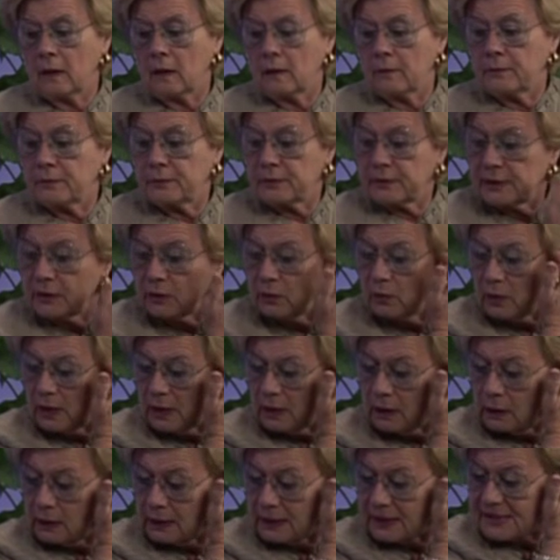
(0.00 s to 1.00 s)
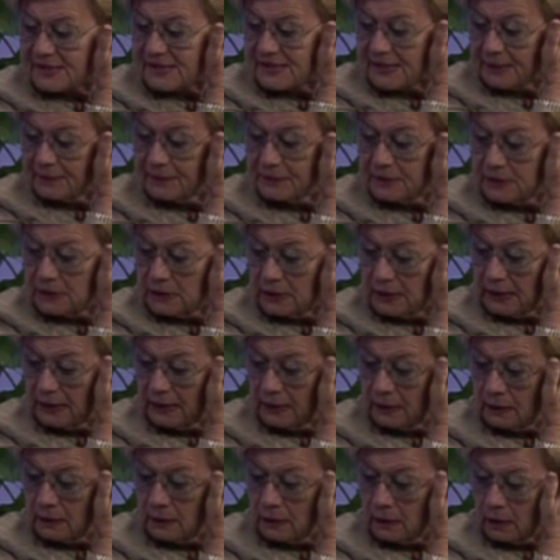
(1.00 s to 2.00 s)
pretty well accepted
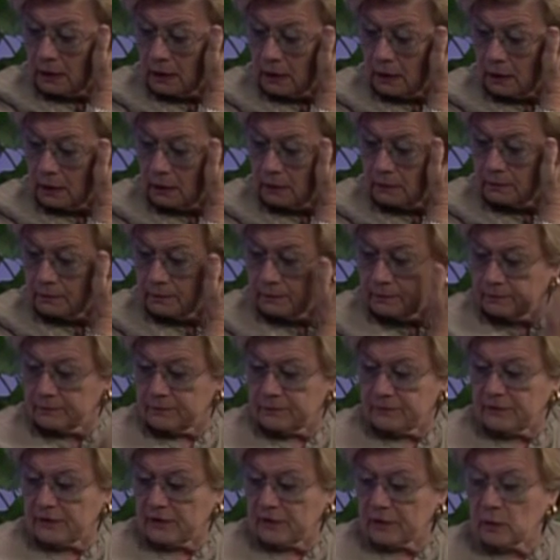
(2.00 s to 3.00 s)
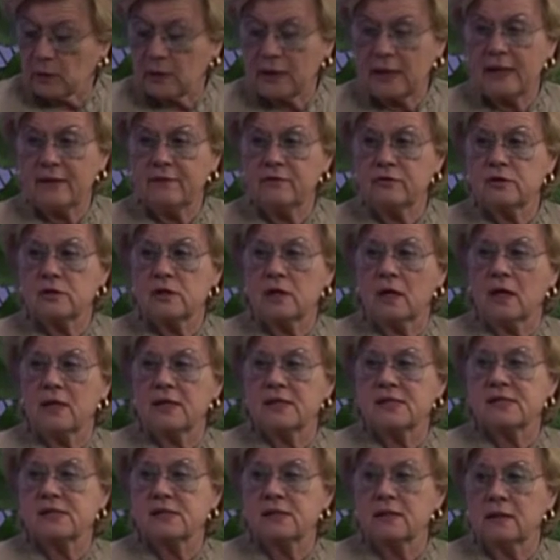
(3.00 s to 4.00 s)
and very well
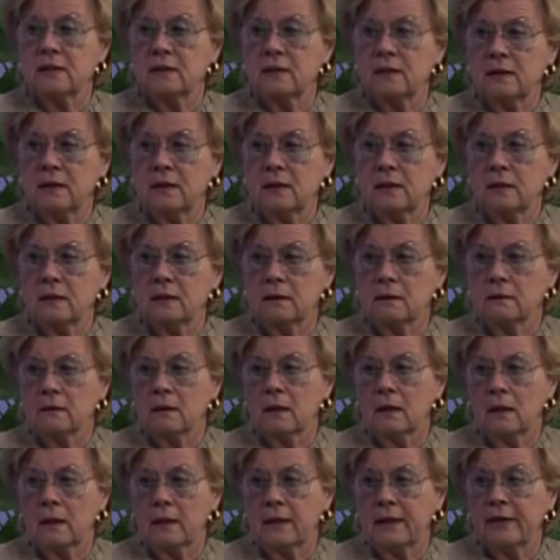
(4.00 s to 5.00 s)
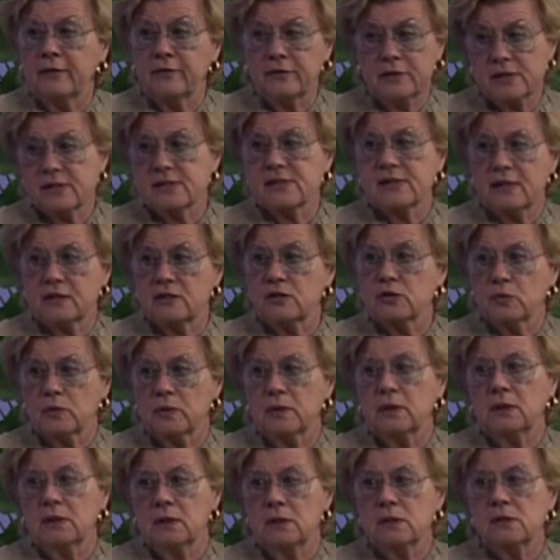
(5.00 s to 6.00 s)
advertised in the areas that you
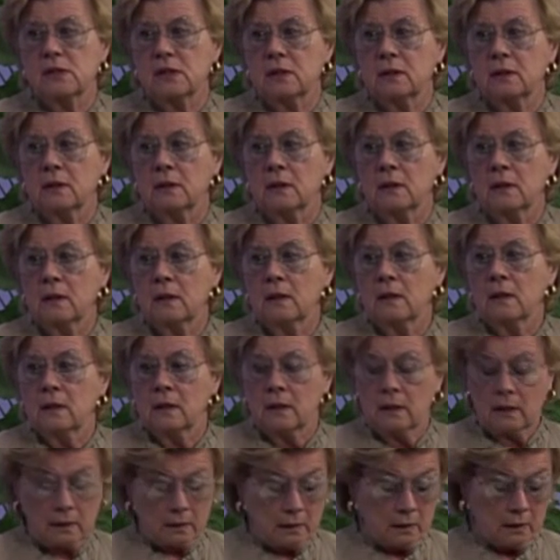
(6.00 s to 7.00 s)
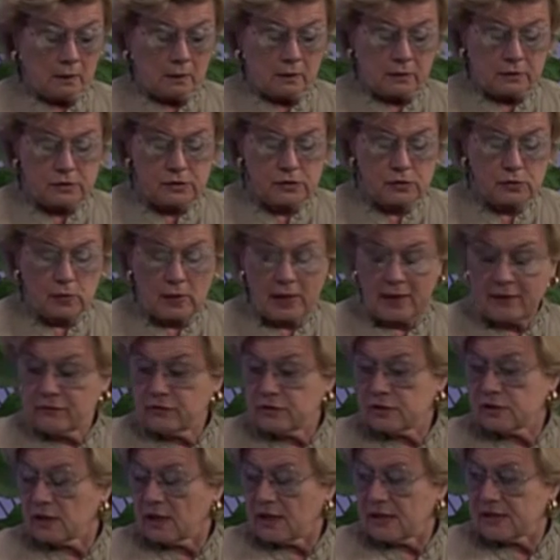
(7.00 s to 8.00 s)
would need to
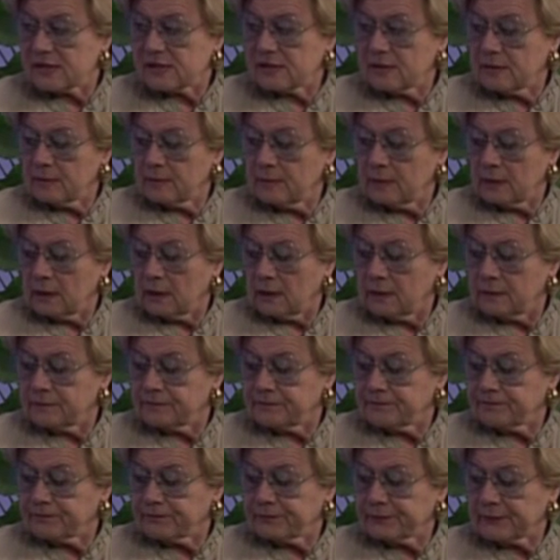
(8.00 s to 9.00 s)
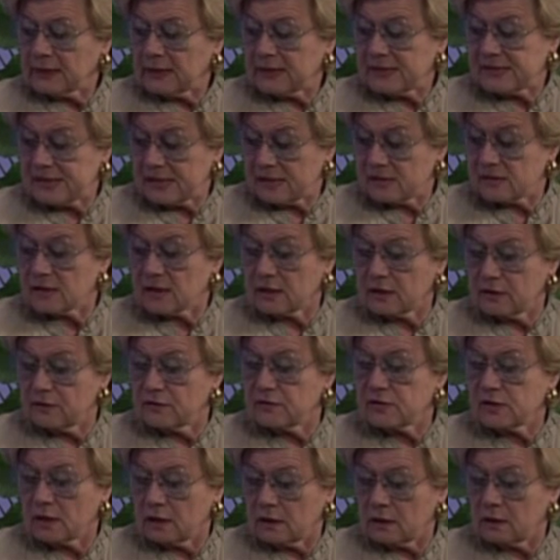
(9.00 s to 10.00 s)
advertise them. It sounds like you've
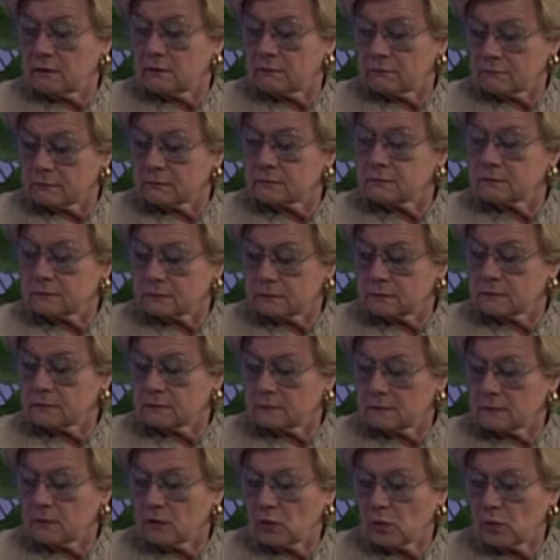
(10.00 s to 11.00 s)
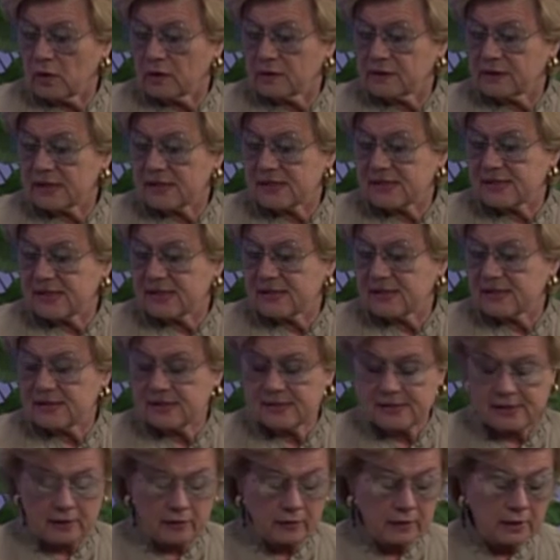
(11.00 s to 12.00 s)
done the work that's
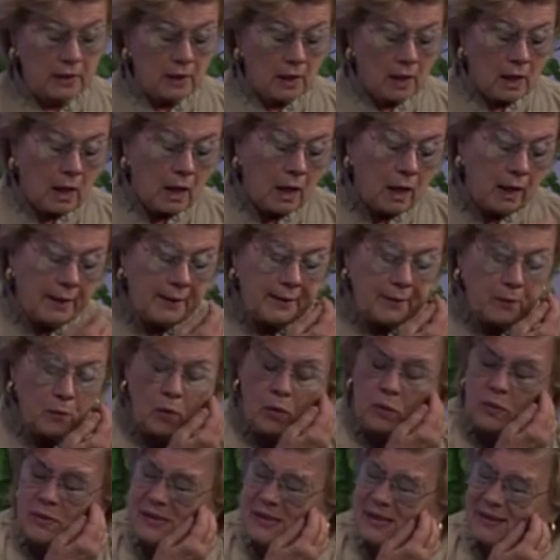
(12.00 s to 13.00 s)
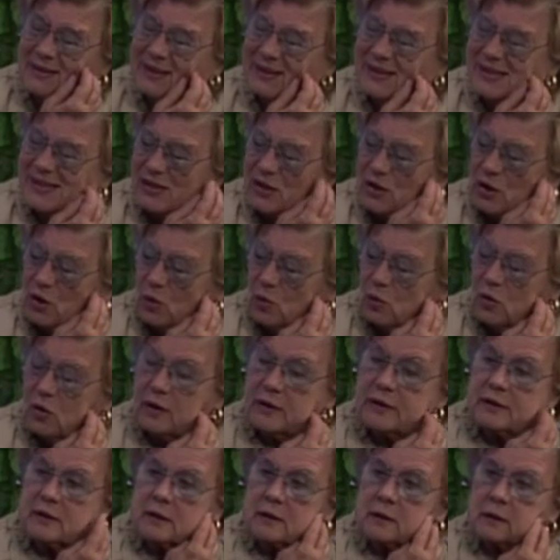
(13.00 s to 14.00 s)
necessary. What was it like to
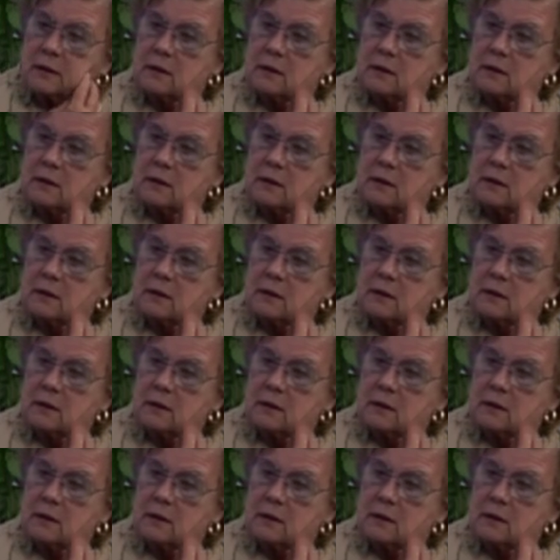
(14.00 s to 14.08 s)
co-author?